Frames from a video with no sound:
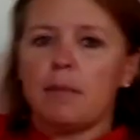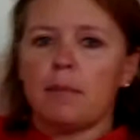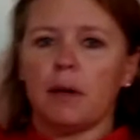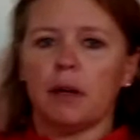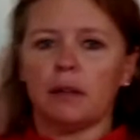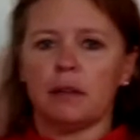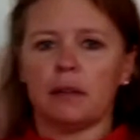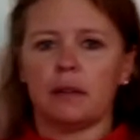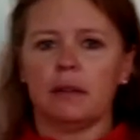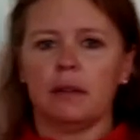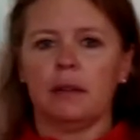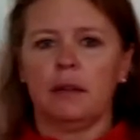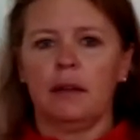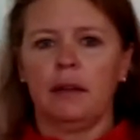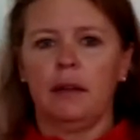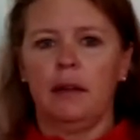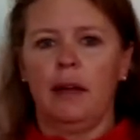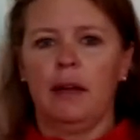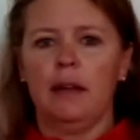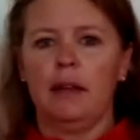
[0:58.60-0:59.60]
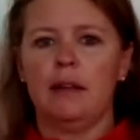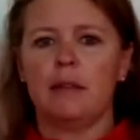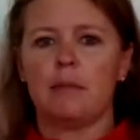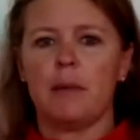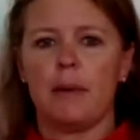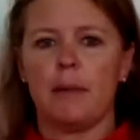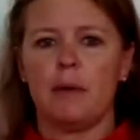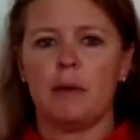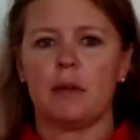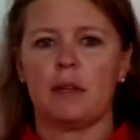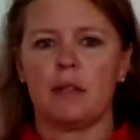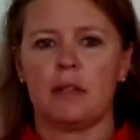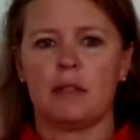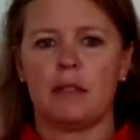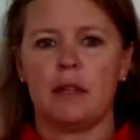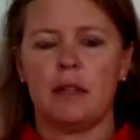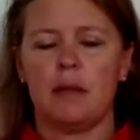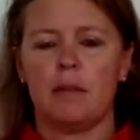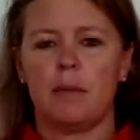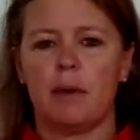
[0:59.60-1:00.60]
but at least maybe you can
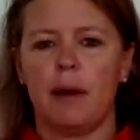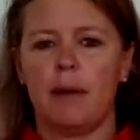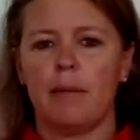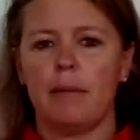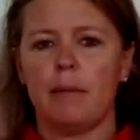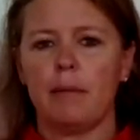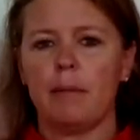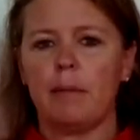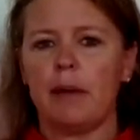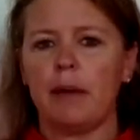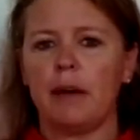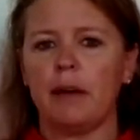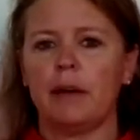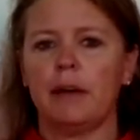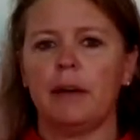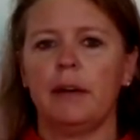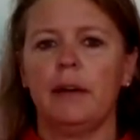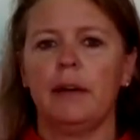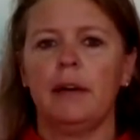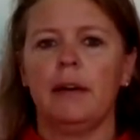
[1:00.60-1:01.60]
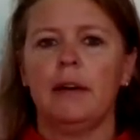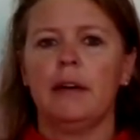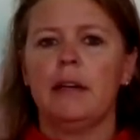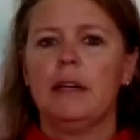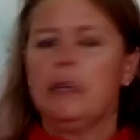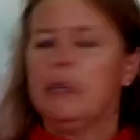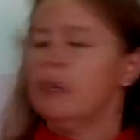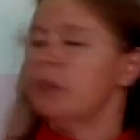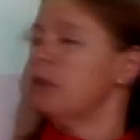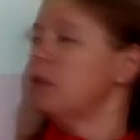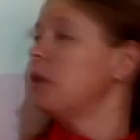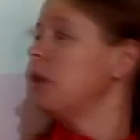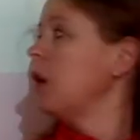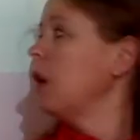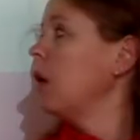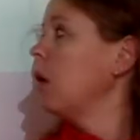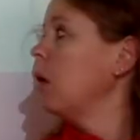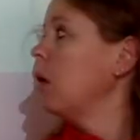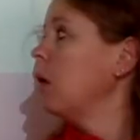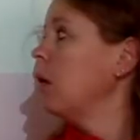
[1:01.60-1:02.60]
see the problem better.
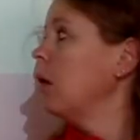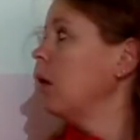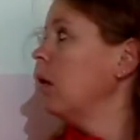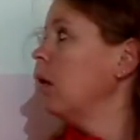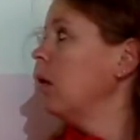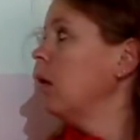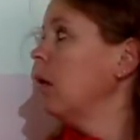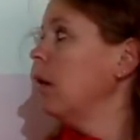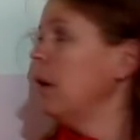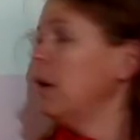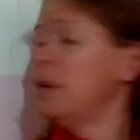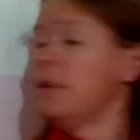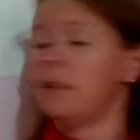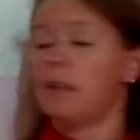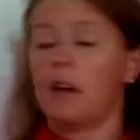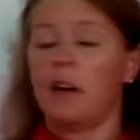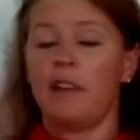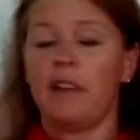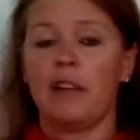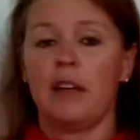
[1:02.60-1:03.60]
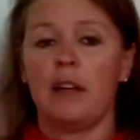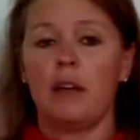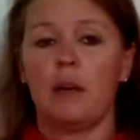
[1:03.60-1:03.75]
So in solving